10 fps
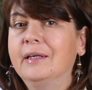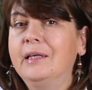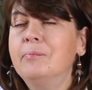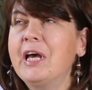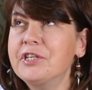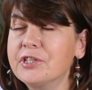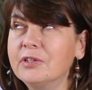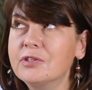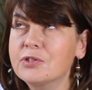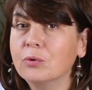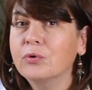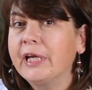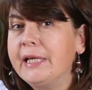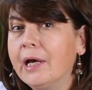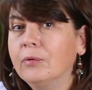imagine, so
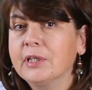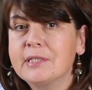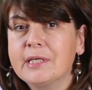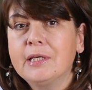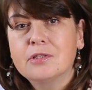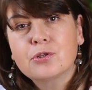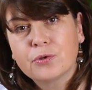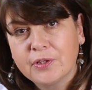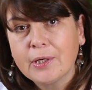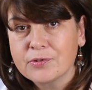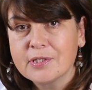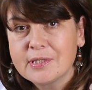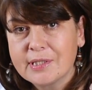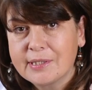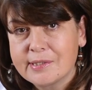right now, let's say it's
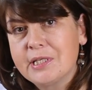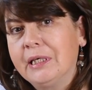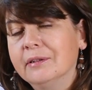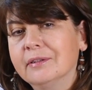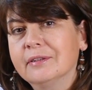2016.